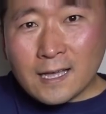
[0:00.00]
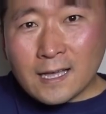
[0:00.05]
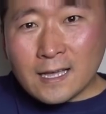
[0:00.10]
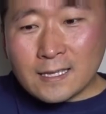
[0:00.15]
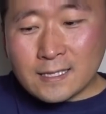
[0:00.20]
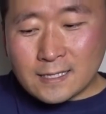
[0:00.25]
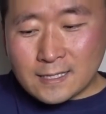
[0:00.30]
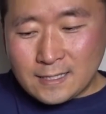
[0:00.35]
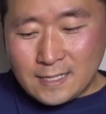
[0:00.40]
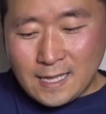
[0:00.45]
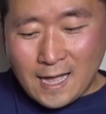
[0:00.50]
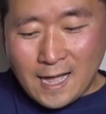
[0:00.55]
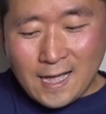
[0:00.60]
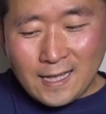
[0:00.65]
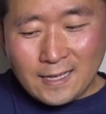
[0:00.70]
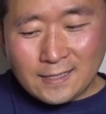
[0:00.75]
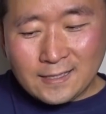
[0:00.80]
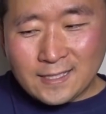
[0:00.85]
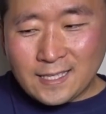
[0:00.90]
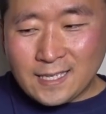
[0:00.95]
it's
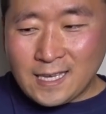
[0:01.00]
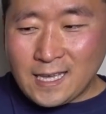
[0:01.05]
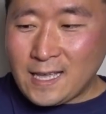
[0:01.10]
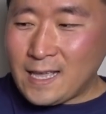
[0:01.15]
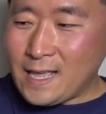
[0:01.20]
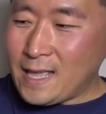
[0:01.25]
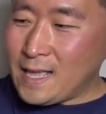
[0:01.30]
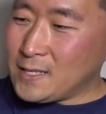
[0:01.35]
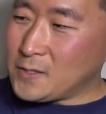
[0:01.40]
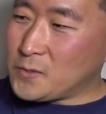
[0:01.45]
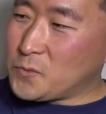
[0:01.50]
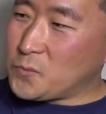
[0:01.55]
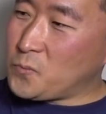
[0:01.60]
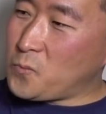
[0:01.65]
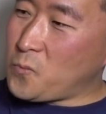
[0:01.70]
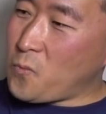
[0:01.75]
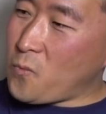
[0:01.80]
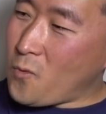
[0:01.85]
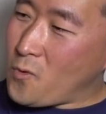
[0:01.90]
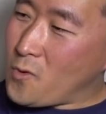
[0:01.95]
not as
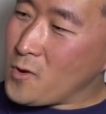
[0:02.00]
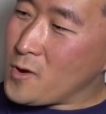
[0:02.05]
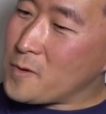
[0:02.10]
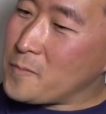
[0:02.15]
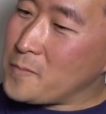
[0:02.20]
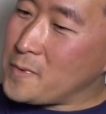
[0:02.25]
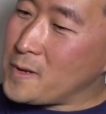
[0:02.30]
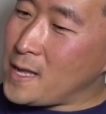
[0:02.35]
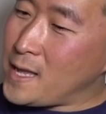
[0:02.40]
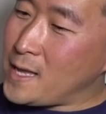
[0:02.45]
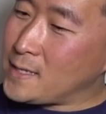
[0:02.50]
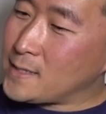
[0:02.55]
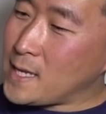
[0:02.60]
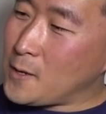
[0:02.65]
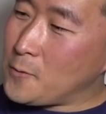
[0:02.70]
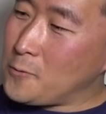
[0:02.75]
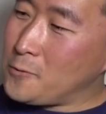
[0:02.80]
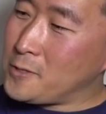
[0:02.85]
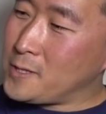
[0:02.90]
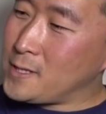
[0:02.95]
warm as I
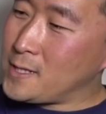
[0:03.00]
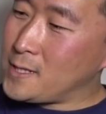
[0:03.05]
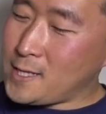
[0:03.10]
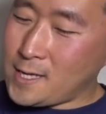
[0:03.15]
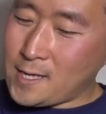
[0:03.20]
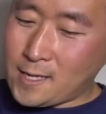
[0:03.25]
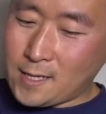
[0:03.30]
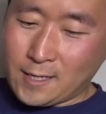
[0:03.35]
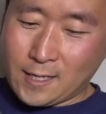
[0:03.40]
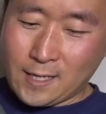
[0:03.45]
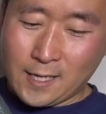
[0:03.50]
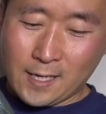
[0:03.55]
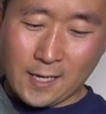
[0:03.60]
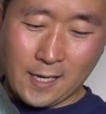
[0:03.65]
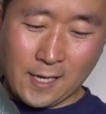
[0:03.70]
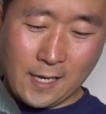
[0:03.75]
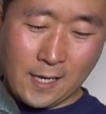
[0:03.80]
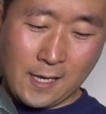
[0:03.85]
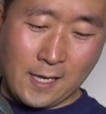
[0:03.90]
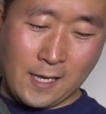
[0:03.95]
would think,
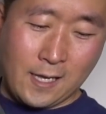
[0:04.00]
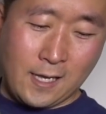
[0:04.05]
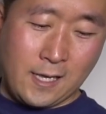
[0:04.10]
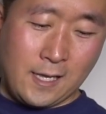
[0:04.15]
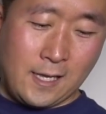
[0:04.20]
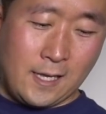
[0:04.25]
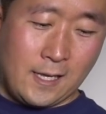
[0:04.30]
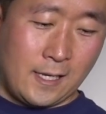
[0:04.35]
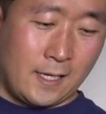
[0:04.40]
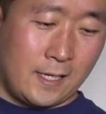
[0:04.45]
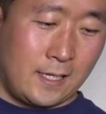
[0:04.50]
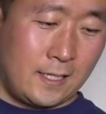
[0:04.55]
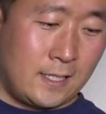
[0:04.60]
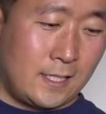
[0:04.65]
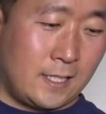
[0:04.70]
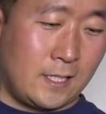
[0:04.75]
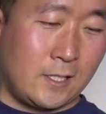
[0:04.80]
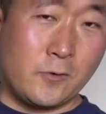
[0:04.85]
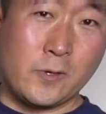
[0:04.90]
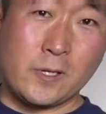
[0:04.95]

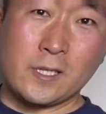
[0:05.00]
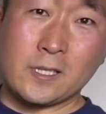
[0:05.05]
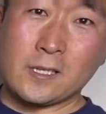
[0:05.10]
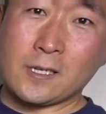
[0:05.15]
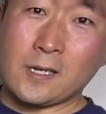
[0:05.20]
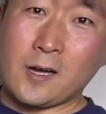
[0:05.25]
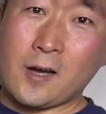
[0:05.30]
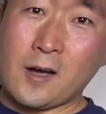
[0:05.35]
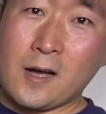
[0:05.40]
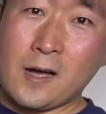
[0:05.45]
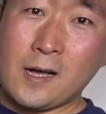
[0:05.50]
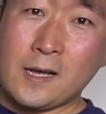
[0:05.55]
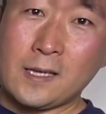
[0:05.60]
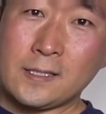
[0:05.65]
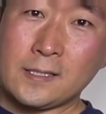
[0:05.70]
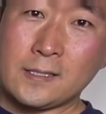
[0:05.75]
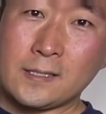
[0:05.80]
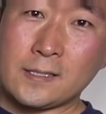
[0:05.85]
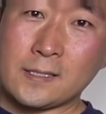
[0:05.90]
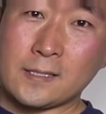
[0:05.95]
considering the
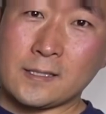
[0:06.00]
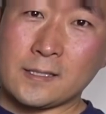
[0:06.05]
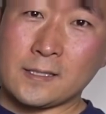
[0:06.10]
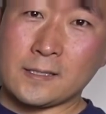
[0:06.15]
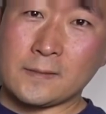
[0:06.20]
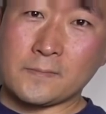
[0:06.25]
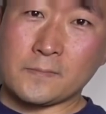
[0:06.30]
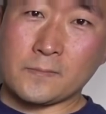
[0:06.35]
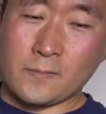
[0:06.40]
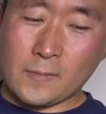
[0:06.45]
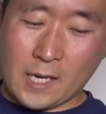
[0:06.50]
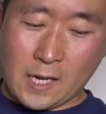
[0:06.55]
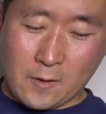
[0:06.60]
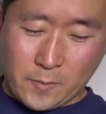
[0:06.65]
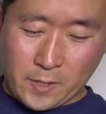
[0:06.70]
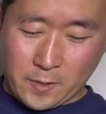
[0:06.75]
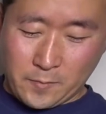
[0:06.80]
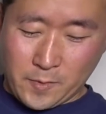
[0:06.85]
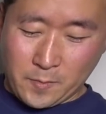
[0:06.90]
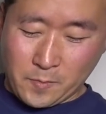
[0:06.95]
cost and how
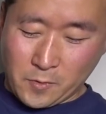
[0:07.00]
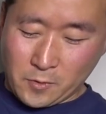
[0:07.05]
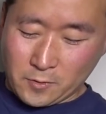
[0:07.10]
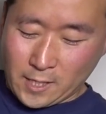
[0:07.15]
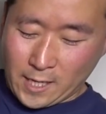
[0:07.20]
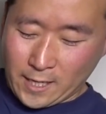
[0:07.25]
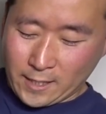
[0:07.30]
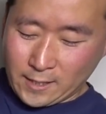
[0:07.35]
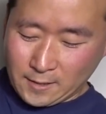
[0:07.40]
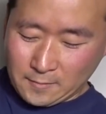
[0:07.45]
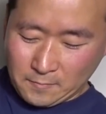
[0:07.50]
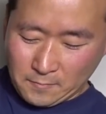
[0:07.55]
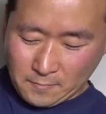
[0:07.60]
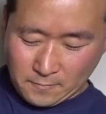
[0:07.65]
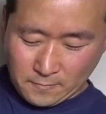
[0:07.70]
many people like them.